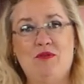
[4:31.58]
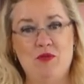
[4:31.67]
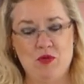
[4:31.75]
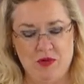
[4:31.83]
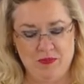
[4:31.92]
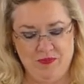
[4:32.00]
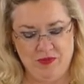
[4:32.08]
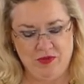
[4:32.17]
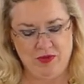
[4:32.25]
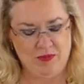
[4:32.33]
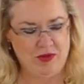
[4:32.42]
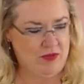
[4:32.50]
form.
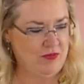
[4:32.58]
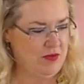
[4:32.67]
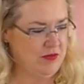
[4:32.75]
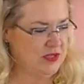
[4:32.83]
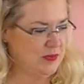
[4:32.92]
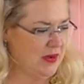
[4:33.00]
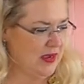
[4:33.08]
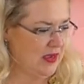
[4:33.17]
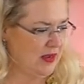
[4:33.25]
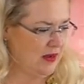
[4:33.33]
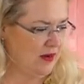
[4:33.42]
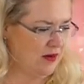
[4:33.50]
So I'm going to throw this back
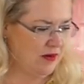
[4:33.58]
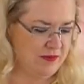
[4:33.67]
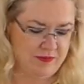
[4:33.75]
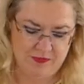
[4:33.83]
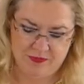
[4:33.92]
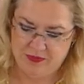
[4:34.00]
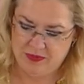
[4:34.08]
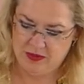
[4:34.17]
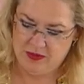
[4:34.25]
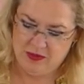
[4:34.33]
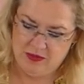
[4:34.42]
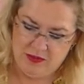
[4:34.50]
in here.
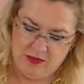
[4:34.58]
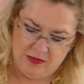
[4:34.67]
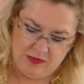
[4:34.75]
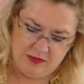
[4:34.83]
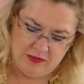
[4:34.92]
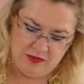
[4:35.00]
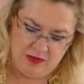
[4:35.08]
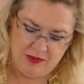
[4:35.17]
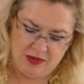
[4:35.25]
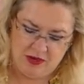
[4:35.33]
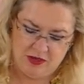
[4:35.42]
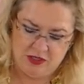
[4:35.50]
Oh
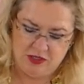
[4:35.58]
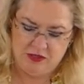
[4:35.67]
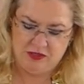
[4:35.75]
my gosh,